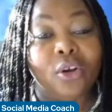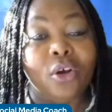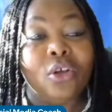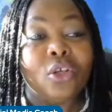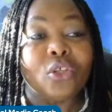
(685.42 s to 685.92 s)

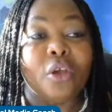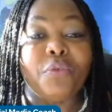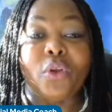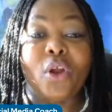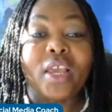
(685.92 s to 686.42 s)
So if you're
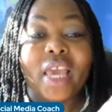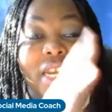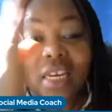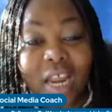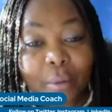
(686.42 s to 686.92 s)
not getting
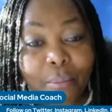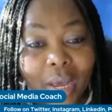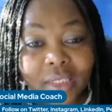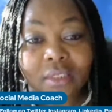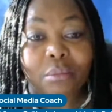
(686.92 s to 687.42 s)
that
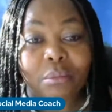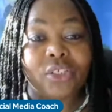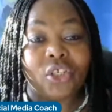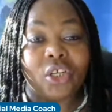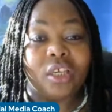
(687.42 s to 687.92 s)

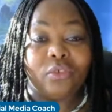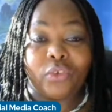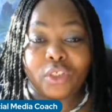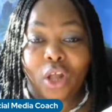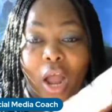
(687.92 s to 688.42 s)
magic, if
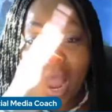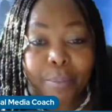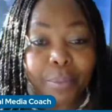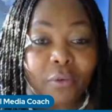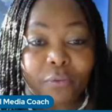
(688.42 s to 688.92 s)
it's not
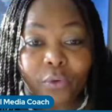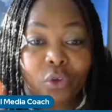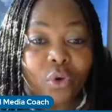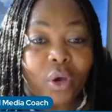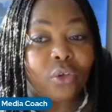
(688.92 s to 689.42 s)
happening for
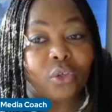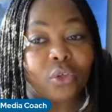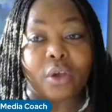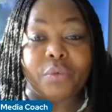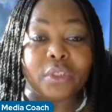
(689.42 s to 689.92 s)
you and your
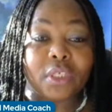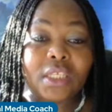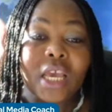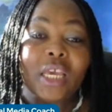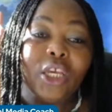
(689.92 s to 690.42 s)
services,
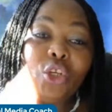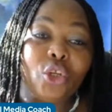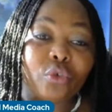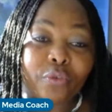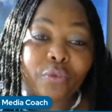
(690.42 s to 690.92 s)
you need
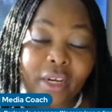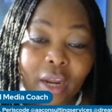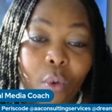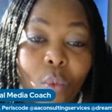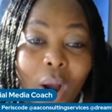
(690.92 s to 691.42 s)
to find
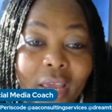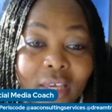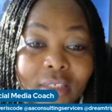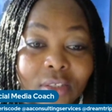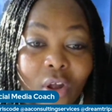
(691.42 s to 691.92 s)
out why
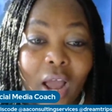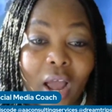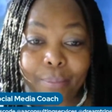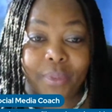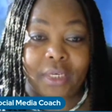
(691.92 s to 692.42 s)
it's not
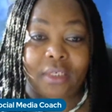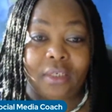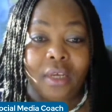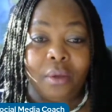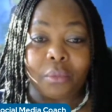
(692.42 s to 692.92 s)
happening.
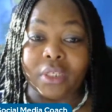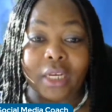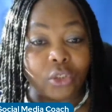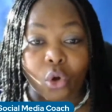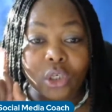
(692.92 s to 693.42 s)
But
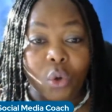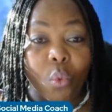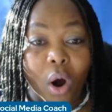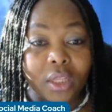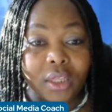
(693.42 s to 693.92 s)
there's only
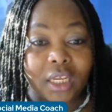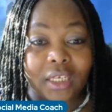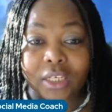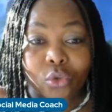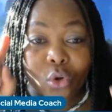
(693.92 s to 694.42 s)
one thing,
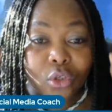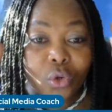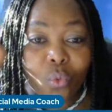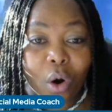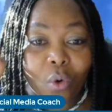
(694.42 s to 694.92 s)
there's only
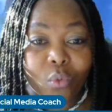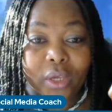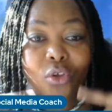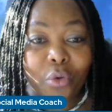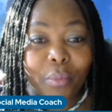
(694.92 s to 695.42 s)
one way.
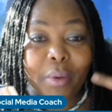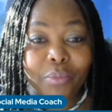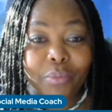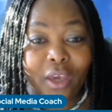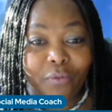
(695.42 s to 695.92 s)
Human
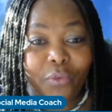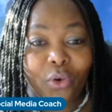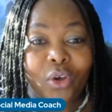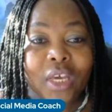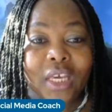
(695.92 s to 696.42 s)
behavior
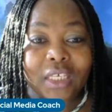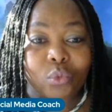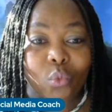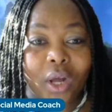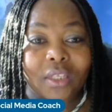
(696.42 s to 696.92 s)
is
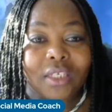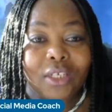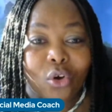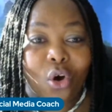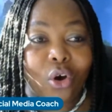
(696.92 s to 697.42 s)
what,
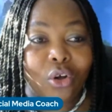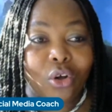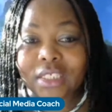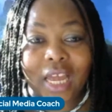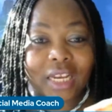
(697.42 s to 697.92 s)
all
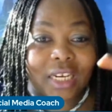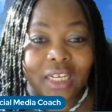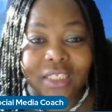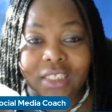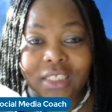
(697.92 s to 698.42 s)
this
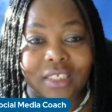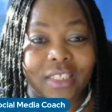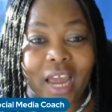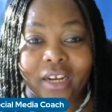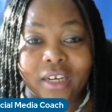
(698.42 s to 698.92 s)
analytics and
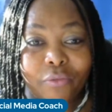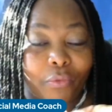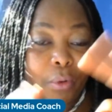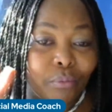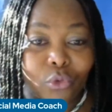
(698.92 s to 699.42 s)
data
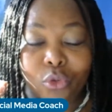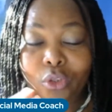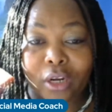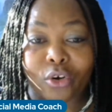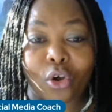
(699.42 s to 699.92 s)
from Google
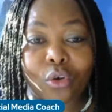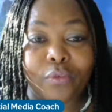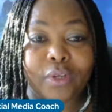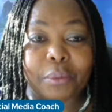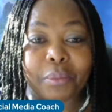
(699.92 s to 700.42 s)
and all
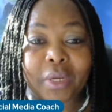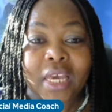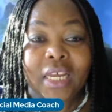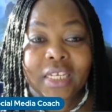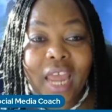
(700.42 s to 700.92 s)
over the
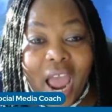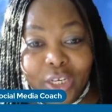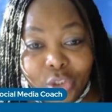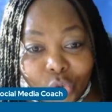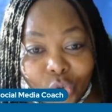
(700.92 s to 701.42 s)
place. They're
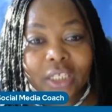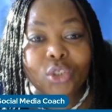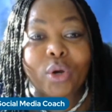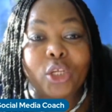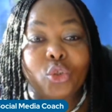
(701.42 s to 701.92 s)
actually
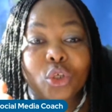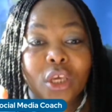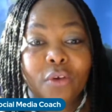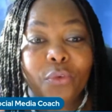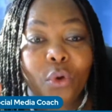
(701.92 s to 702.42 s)
trying to
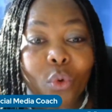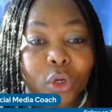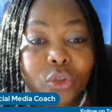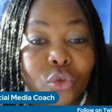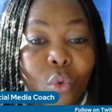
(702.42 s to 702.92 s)
give you what
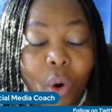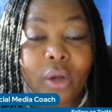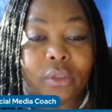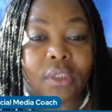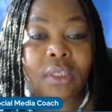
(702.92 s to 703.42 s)
you want.
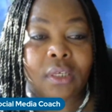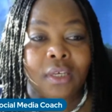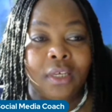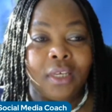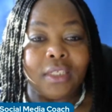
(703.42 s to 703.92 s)

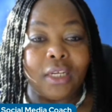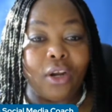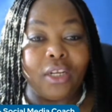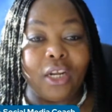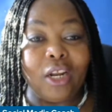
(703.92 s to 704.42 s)
They're
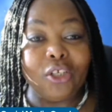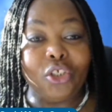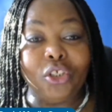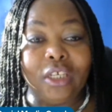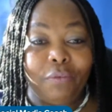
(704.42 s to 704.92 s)
not
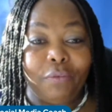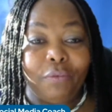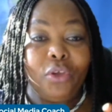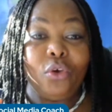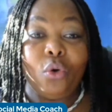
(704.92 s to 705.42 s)
giving you
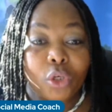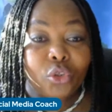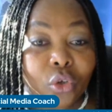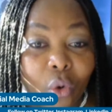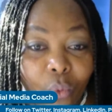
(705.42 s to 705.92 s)
what you
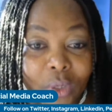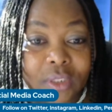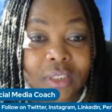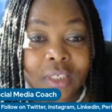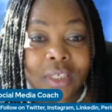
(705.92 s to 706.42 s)
don't
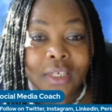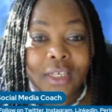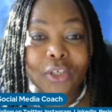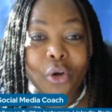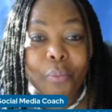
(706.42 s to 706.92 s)

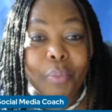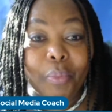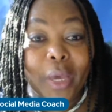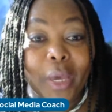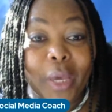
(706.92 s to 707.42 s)
want, based
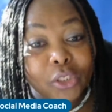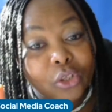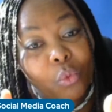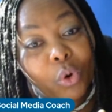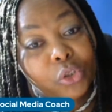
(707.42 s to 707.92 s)
on what you
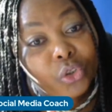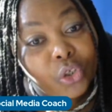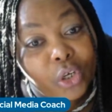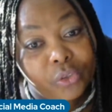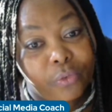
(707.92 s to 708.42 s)
searched for.